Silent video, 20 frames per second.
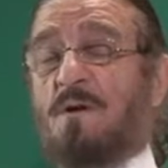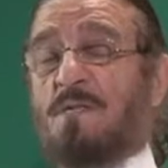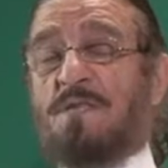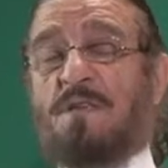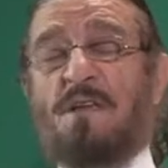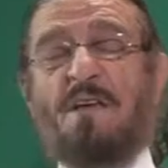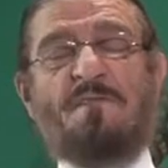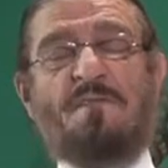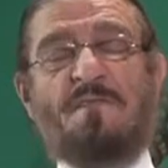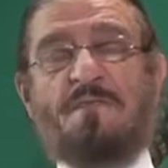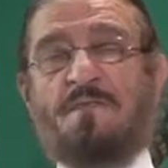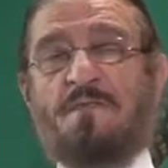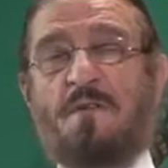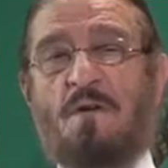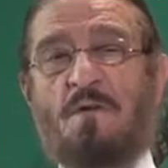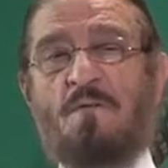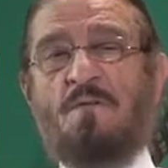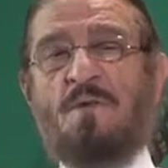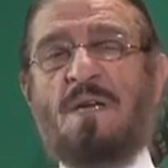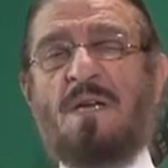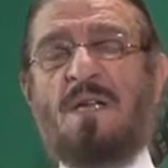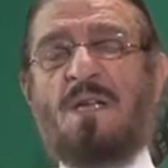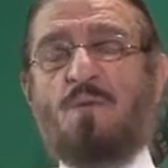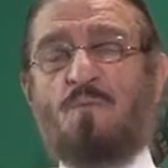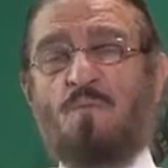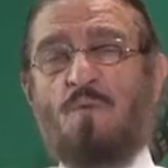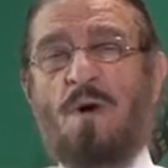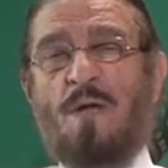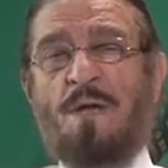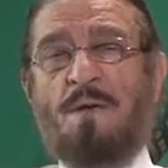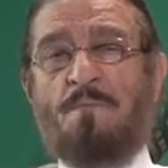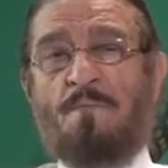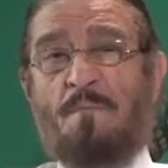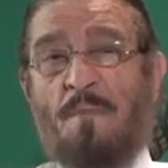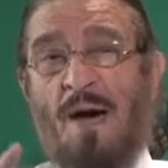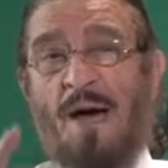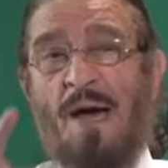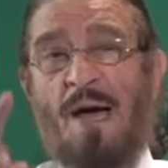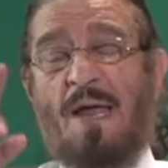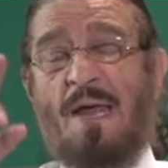just only 1
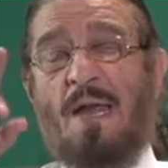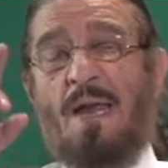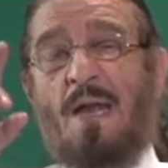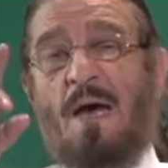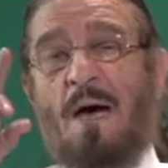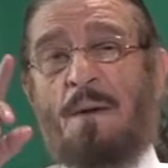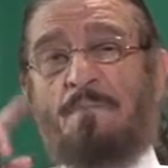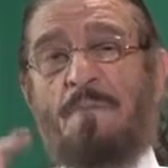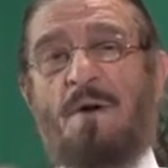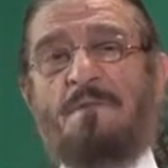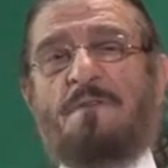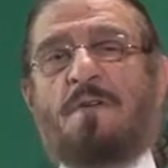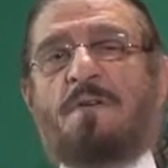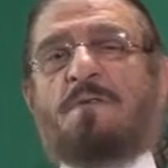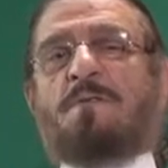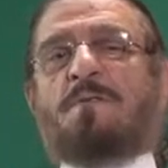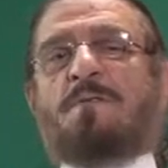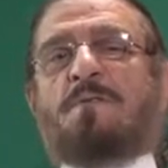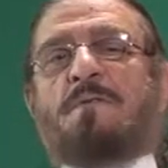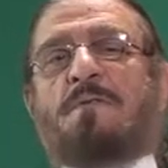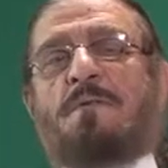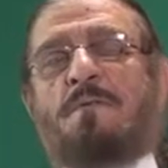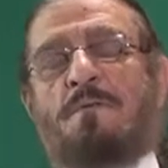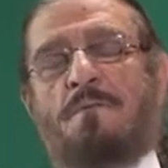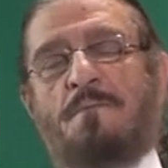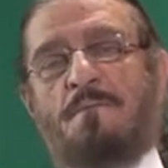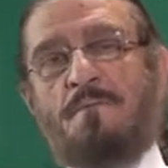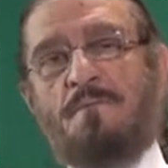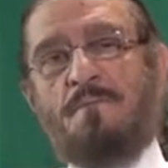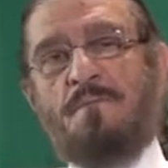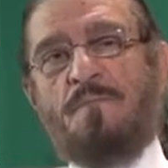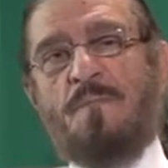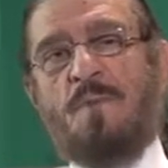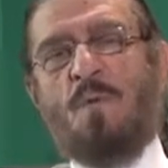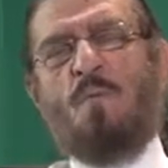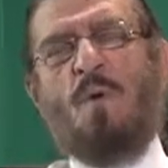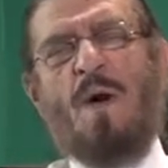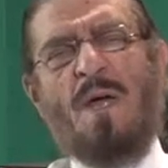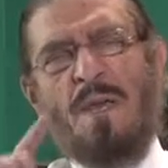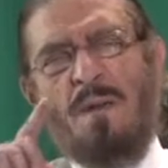mile above us.
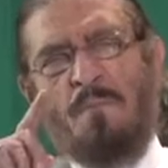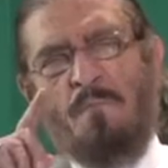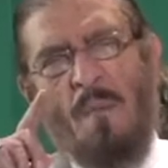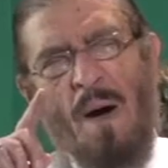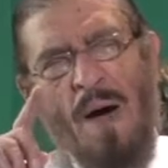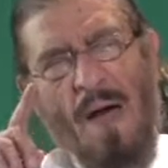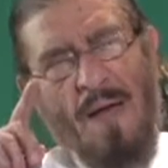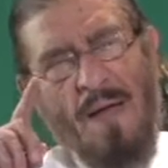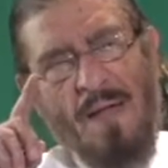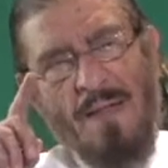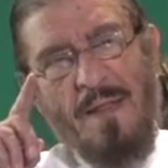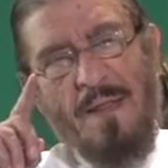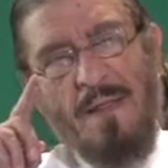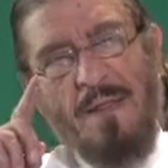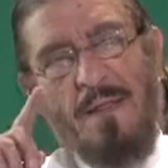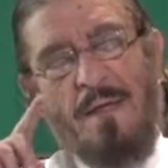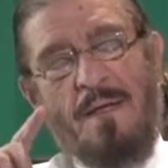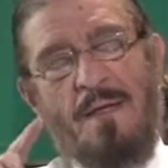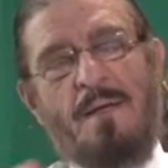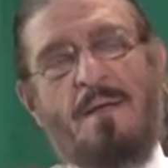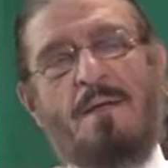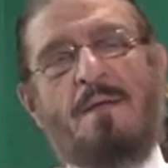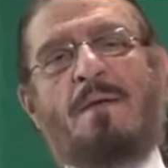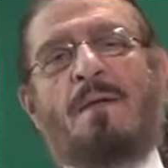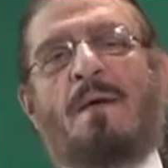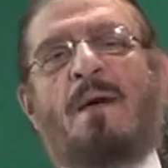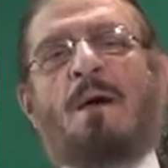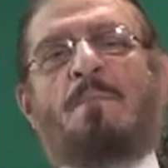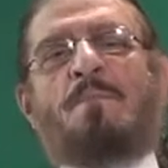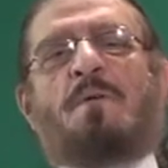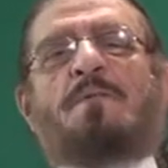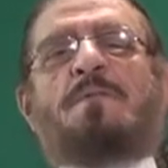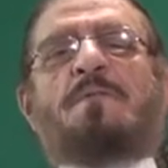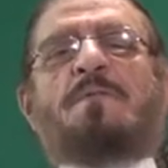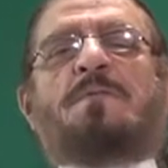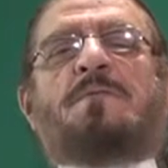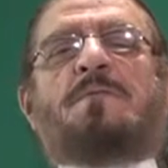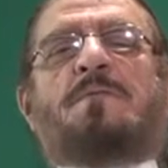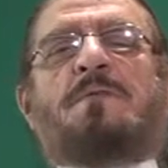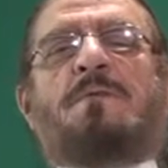1 mile above
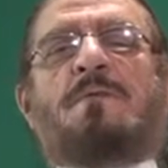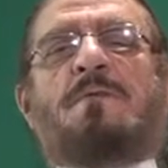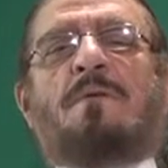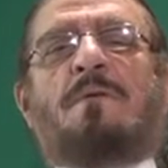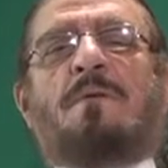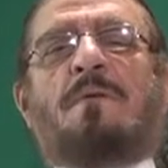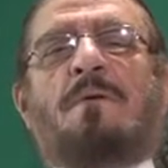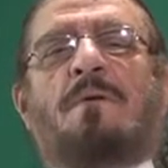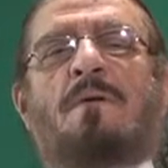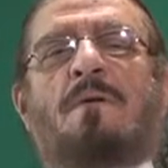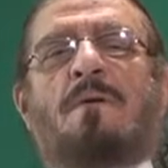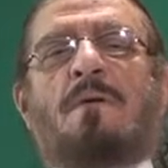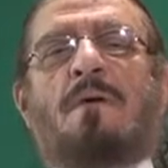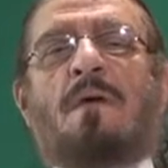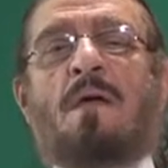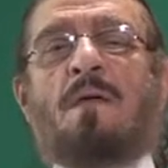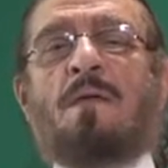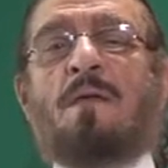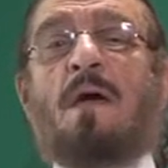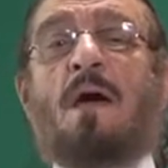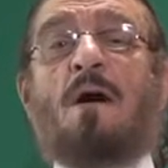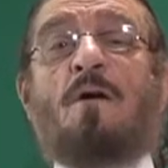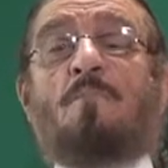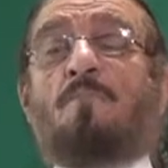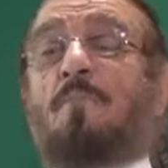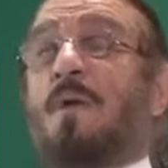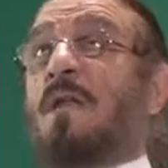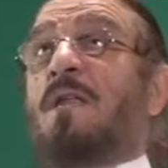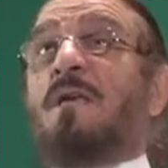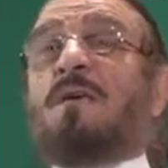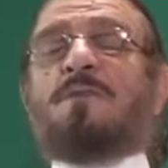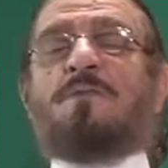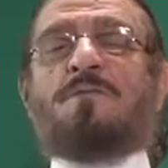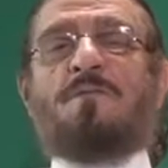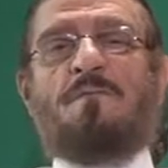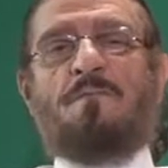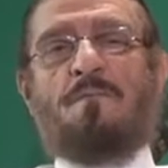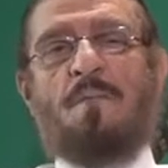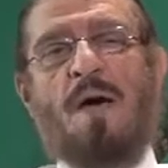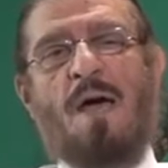us. And now millions
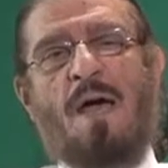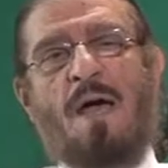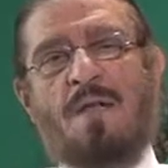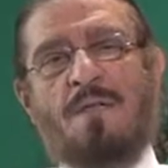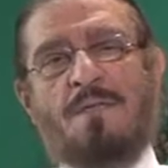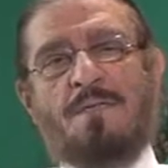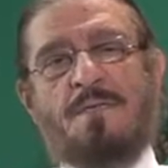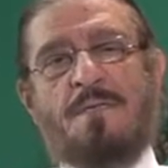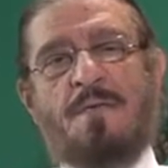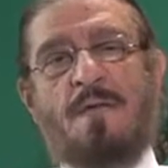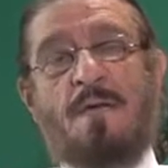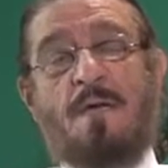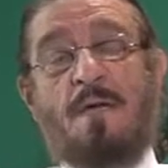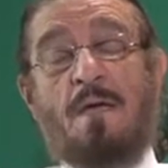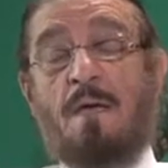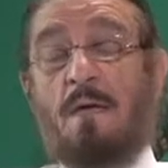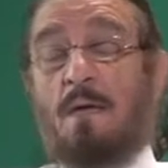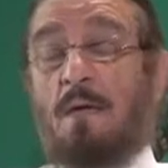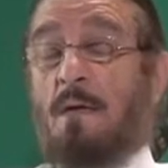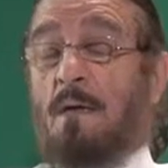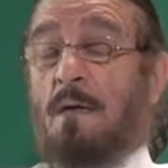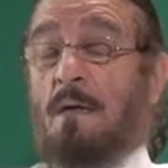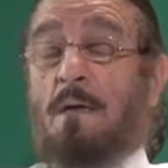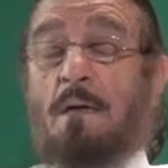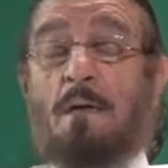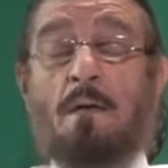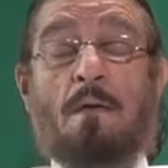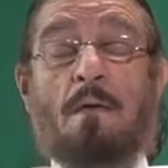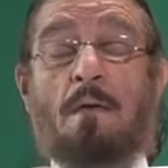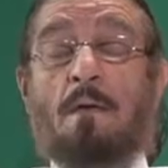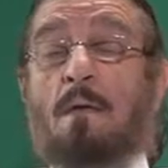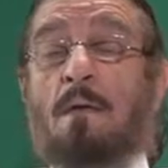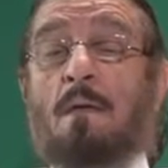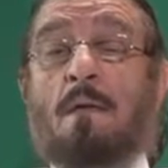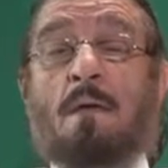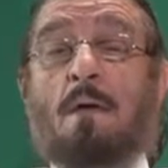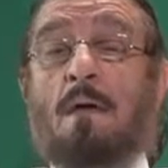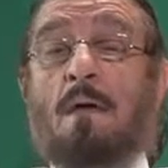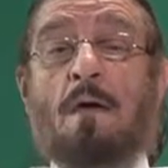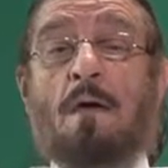of miles
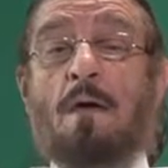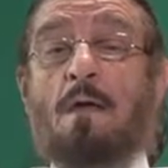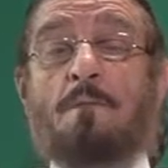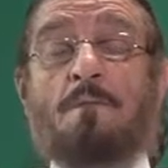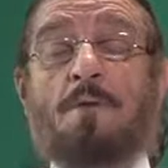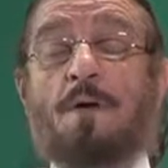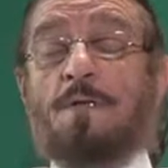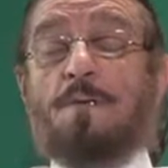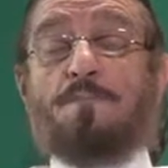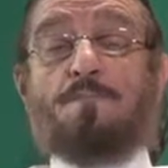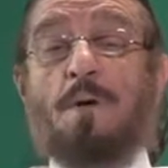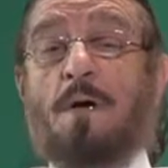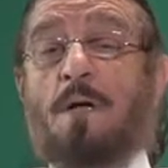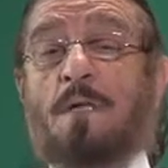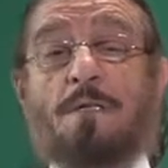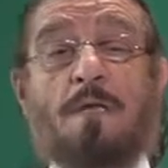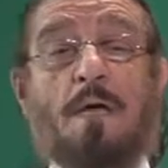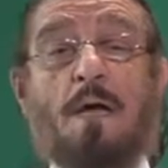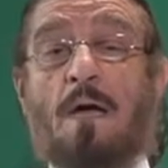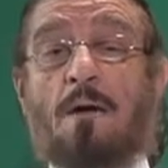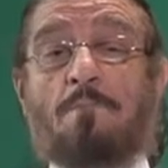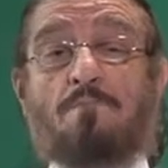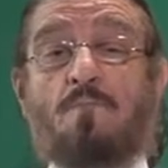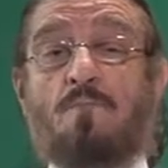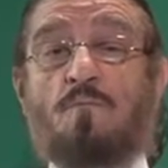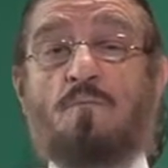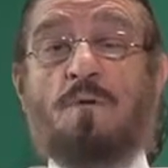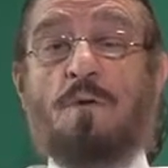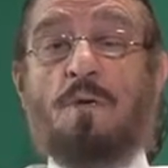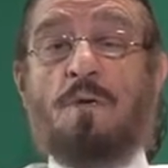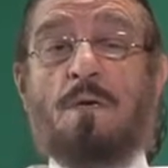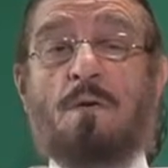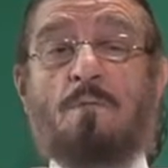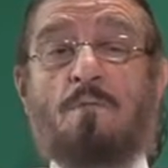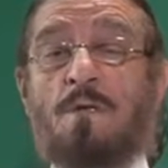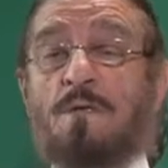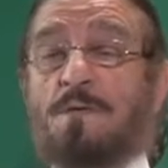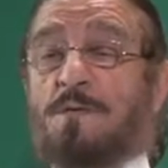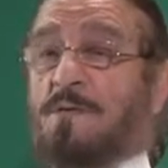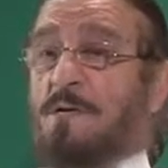ahead of us. But
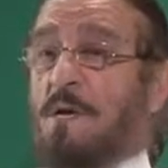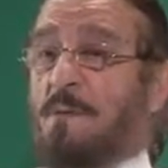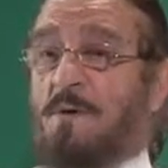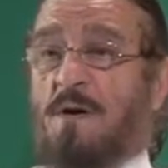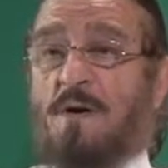when summer